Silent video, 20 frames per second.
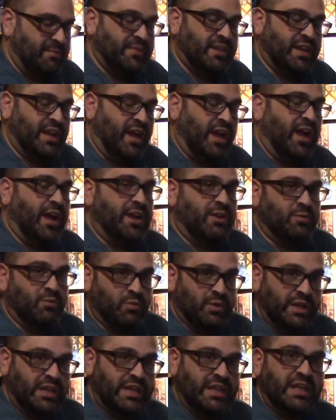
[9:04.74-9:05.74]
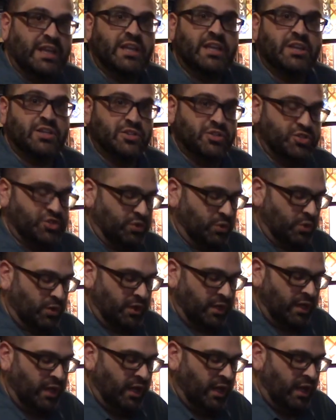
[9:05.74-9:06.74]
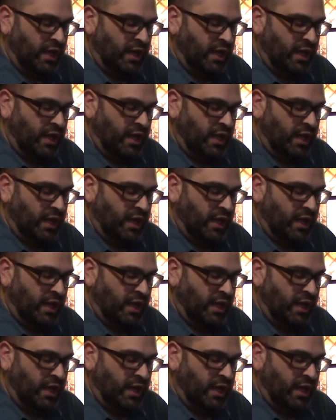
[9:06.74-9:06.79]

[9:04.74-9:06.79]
that I really enjoy.